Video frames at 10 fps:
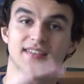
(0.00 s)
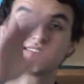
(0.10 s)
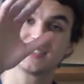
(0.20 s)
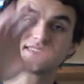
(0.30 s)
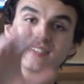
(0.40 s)

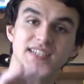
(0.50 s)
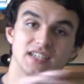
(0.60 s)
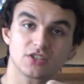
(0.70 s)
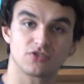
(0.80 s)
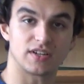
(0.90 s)
there's a
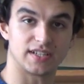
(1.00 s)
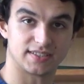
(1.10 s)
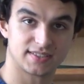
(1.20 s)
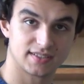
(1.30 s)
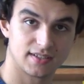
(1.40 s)

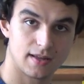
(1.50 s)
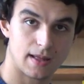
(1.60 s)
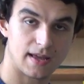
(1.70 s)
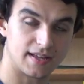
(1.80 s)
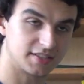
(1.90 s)
decrease
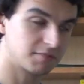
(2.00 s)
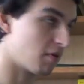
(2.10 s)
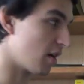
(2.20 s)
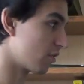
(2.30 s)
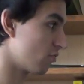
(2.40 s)
in
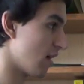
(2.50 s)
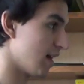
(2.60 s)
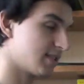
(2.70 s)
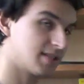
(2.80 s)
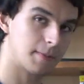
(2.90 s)
spike
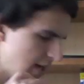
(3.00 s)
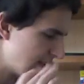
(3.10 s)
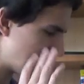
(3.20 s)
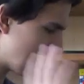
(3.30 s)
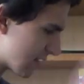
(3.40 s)
rate.
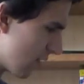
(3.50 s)
So let's go